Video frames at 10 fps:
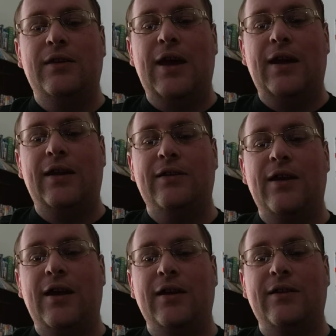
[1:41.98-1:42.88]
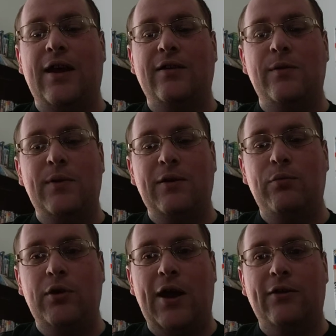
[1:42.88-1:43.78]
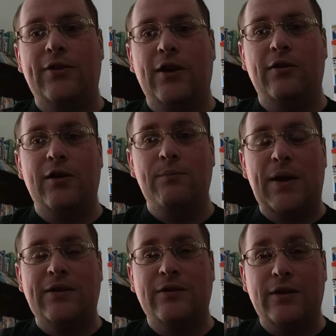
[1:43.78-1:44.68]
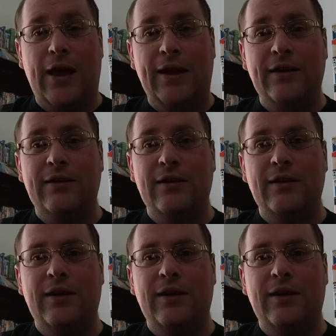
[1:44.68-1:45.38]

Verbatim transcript: that it's not exactly being put out there in the best light